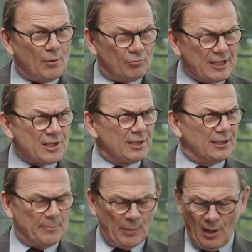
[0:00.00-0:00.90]
were
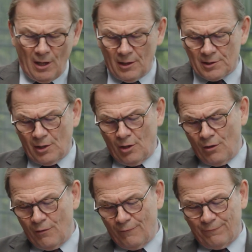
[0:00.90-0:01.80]
recently part
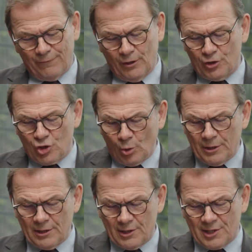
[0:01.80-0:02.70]
of a
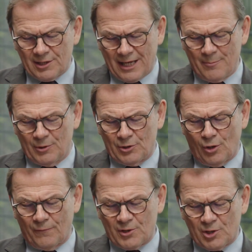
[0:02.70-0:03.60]
joint statement
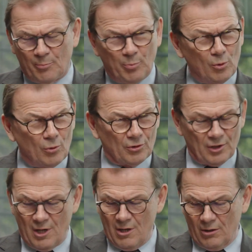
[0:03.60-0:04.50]
of support
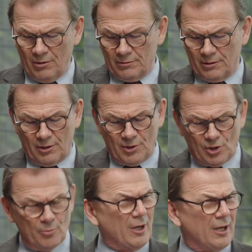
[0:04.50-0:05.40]
on
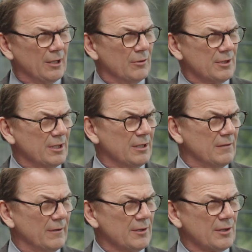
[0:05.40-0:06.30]
consumer IoT
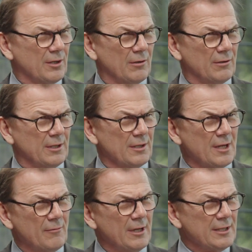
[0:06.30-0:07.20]
device security. Is
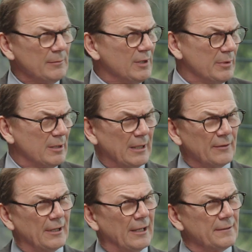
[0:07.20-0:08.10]
that right? Tell me a bit about
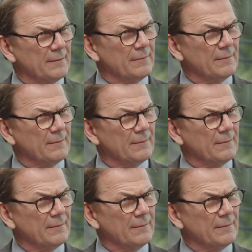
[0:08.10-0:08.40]
that.